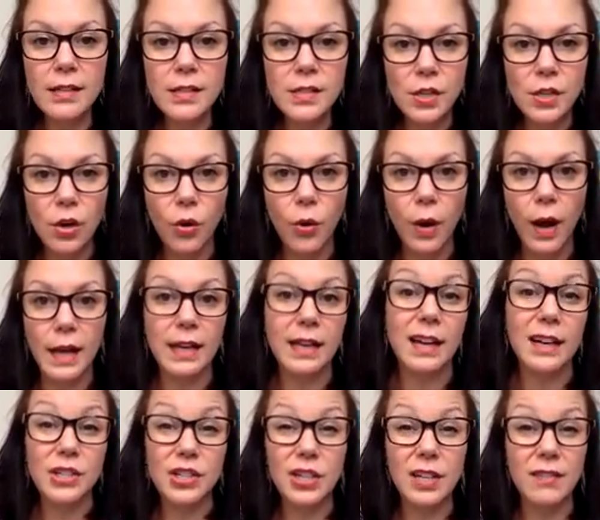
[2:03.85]
So I can
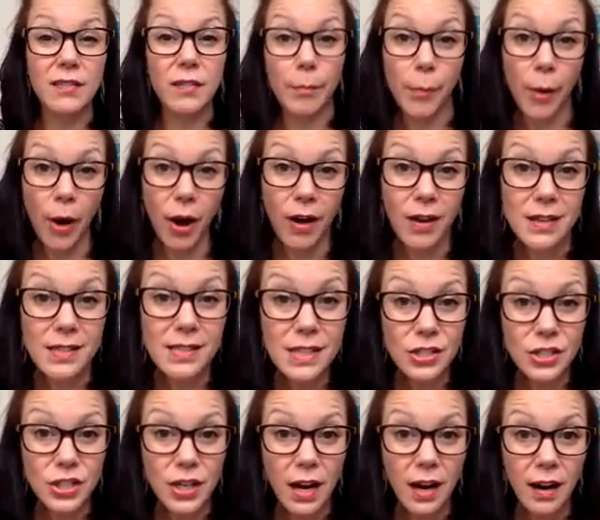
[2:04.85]
actually even pause the
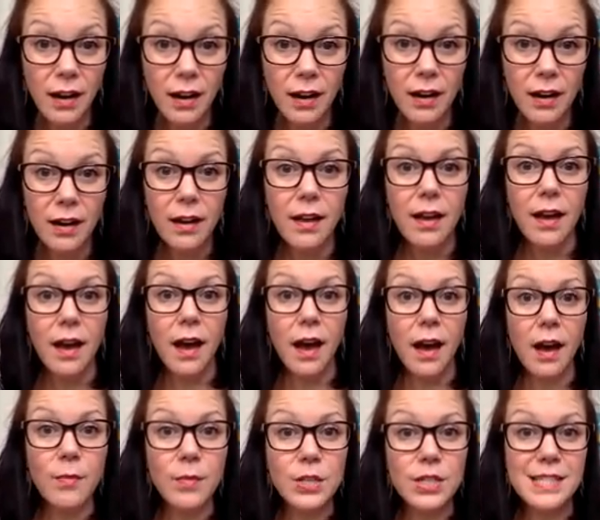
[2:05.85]
share,
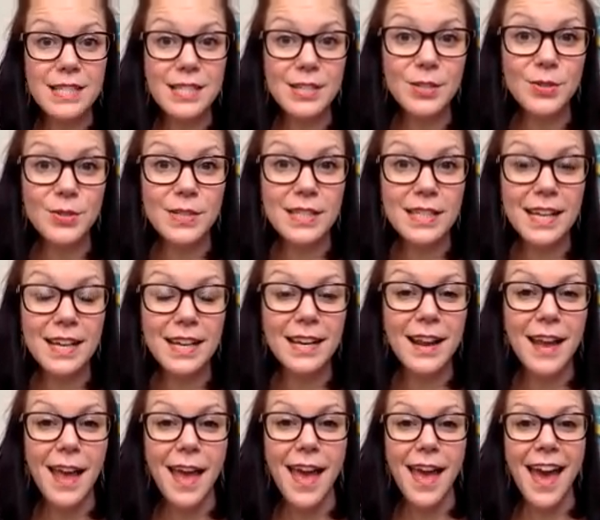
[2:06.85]
um, which is interesting.
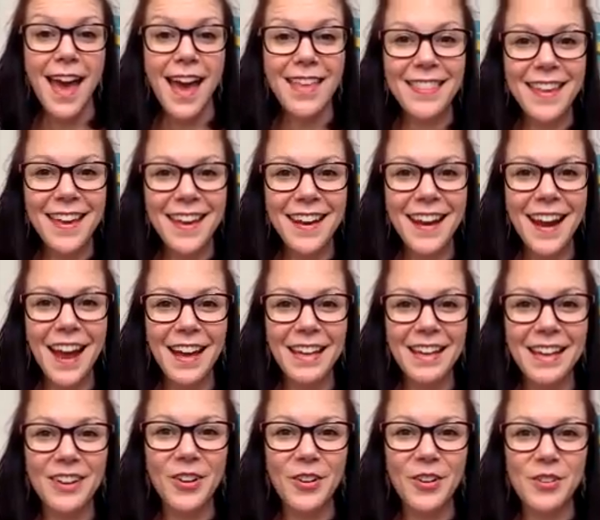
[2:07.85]
And then I
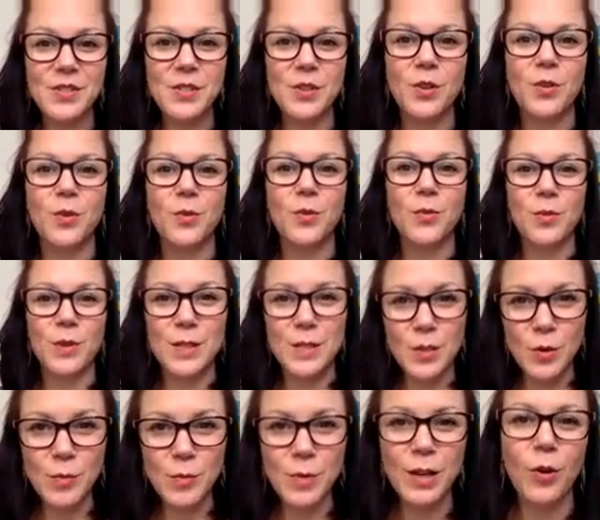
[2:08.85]
can also
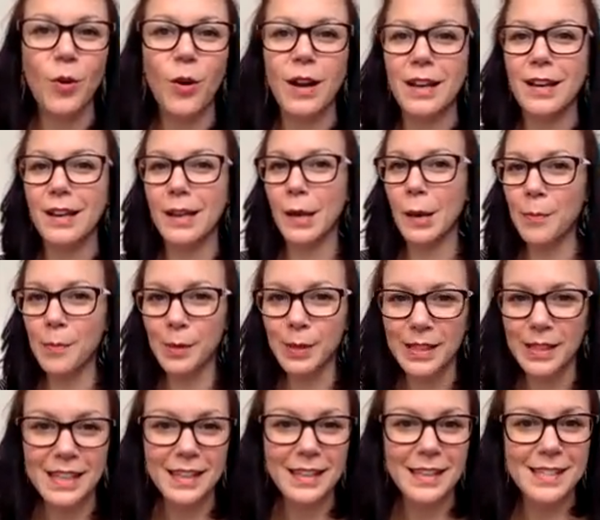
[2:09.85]
resume it or I can
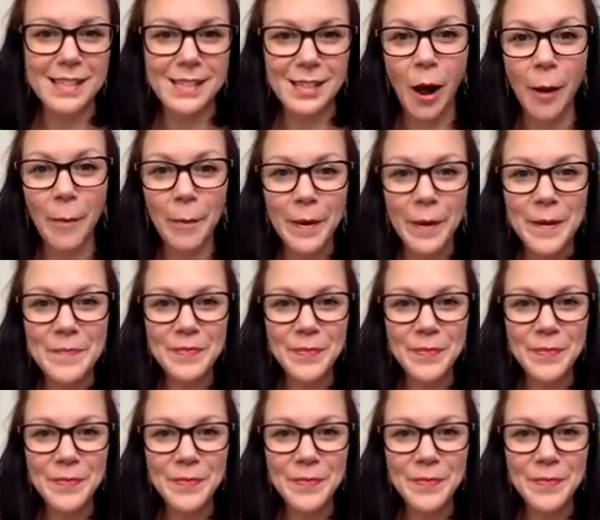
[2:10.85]
completely stop it.